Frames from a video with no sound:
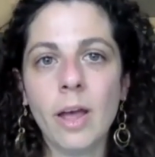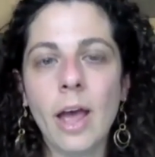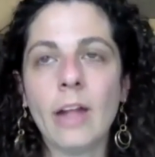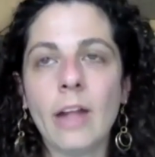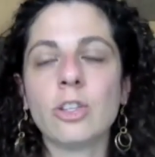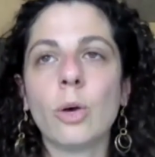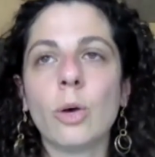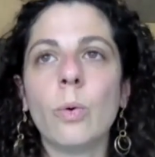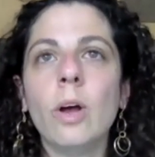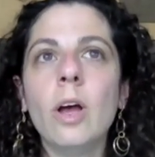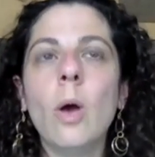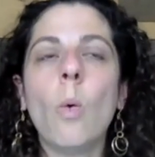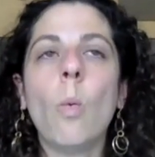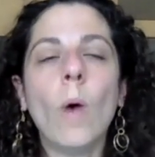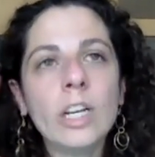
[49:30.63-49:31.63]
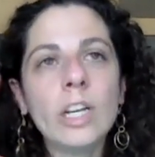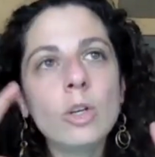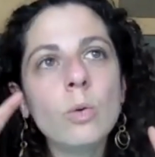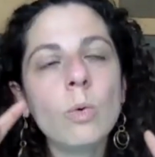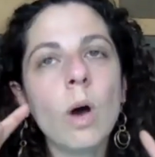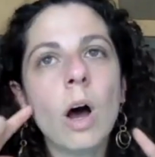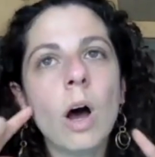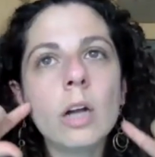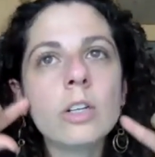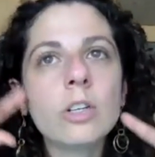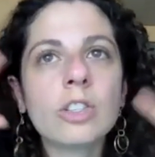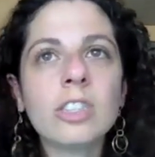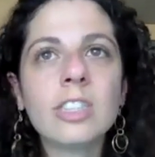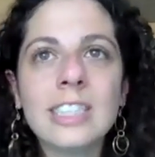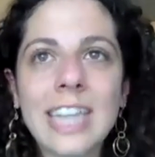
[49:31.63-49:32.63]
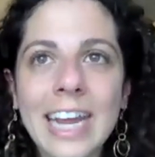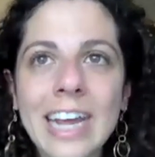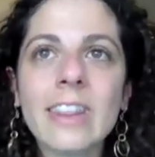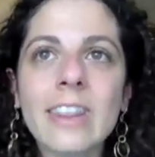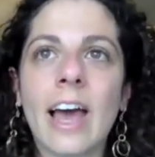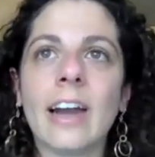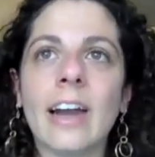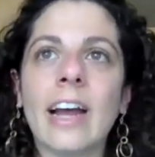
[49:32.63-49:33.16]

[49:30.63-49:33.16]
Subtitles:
And so when you understand that,